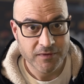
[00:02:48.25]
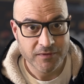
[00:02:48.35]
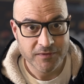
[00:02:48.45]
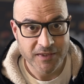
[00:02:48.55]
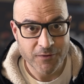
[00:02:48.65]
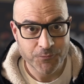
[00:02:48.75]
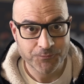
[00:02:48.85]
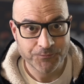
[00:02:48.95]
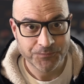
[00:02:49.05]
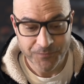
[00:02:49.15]
Yeah.
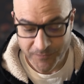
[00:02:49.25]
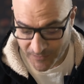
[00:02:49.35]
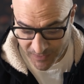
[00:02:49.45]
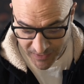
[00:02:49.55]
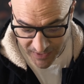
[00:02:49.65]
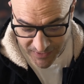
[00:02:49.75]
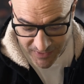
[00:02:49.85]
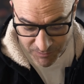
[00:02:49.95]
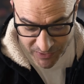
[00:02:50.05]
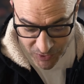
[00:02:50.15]
And
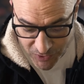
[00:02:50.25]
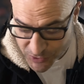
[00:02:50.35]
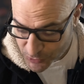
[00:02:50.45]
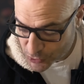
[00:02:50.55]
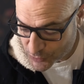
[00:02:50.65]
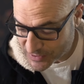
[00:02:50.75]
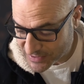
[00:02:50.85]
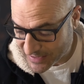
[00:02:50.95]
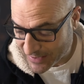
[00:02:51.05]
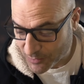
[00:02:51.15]
then because you're
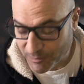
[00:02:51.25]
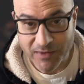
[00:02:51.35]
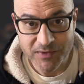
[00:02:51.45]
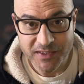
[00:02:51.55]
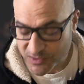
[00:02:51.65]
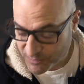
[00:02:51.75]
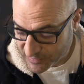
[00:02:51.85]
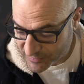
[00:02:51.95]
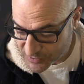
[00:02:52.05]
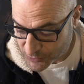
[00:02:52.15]
stressing out about the experience, you